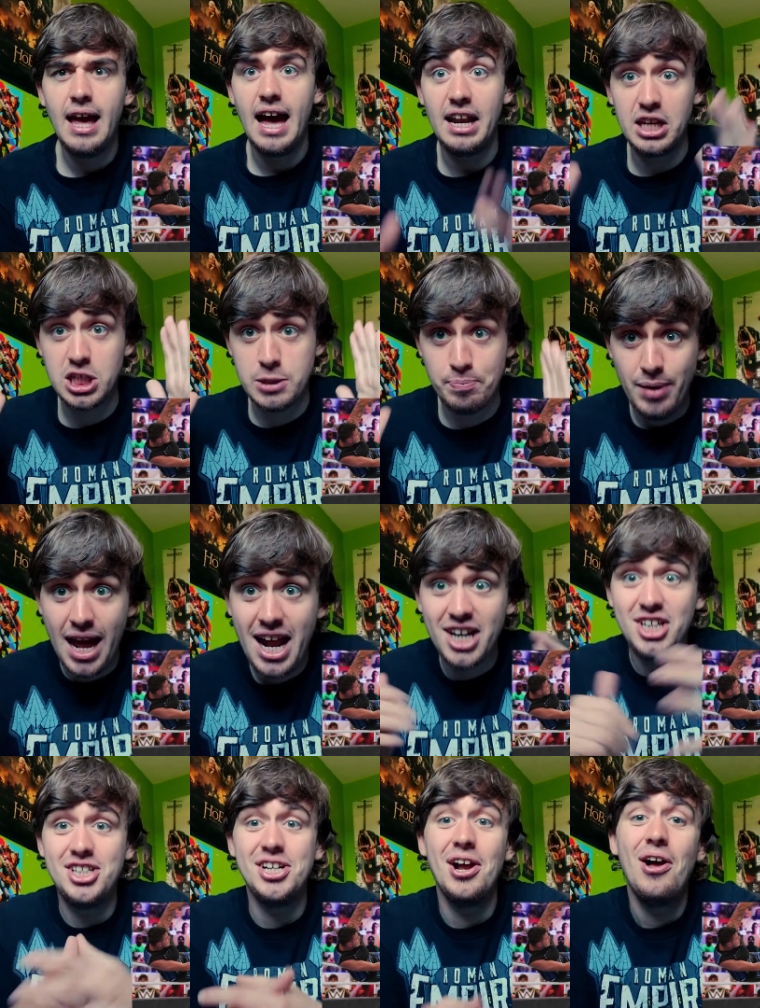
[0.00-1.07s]
and a
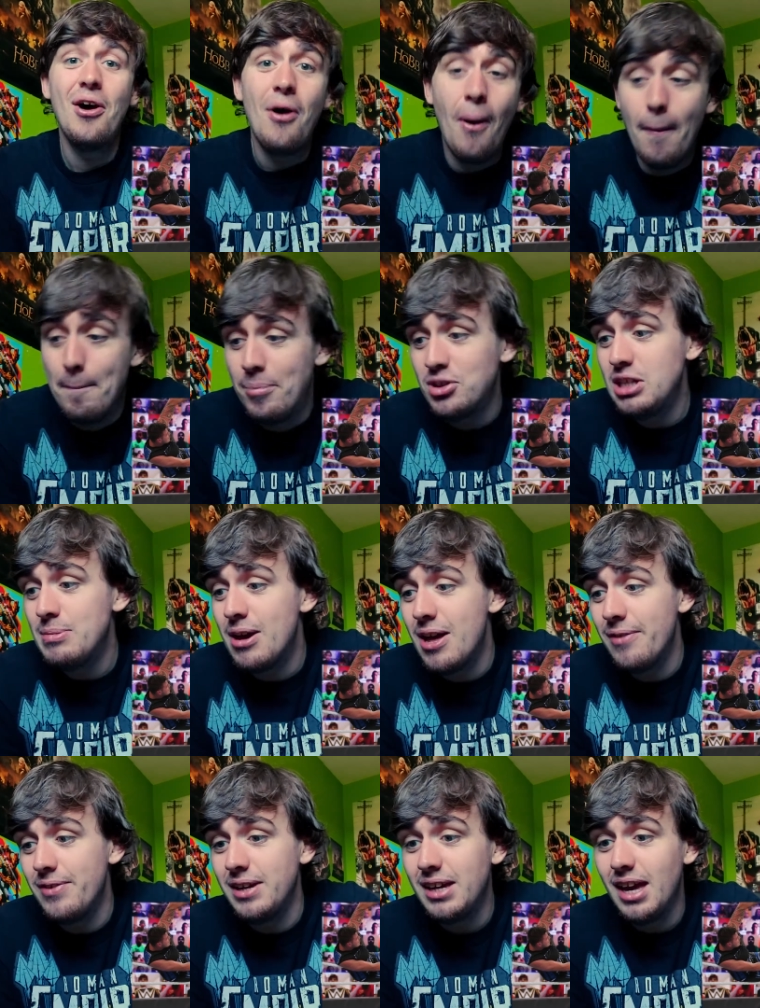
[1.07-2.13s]
splash on Buddy
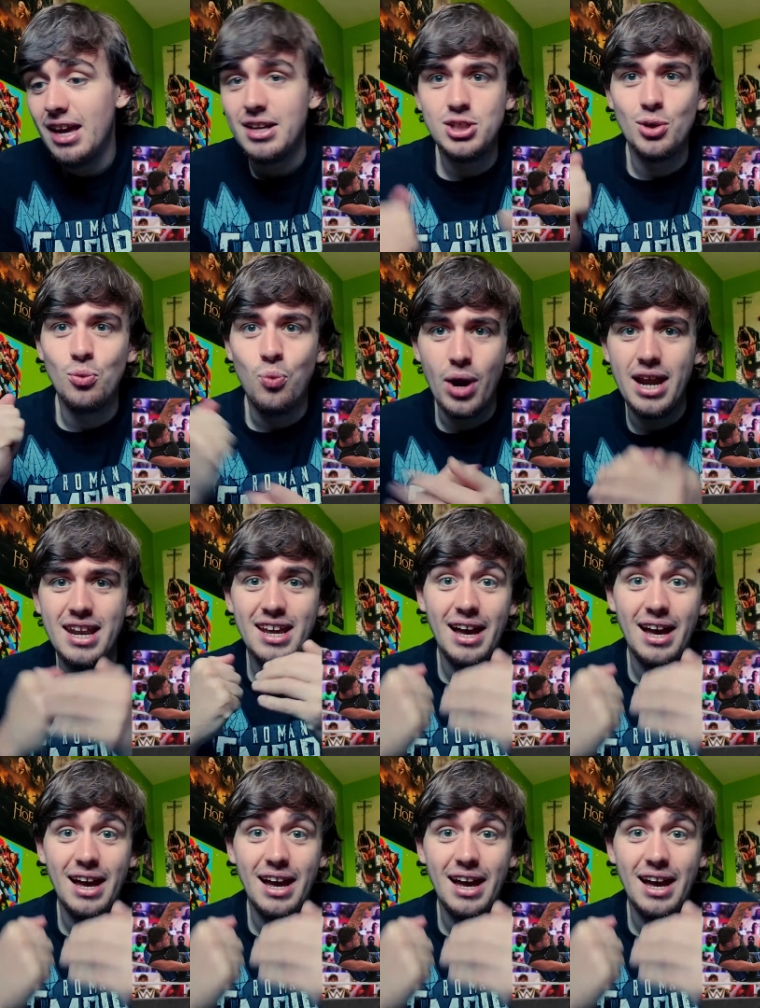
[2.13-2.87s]
Murphy to win.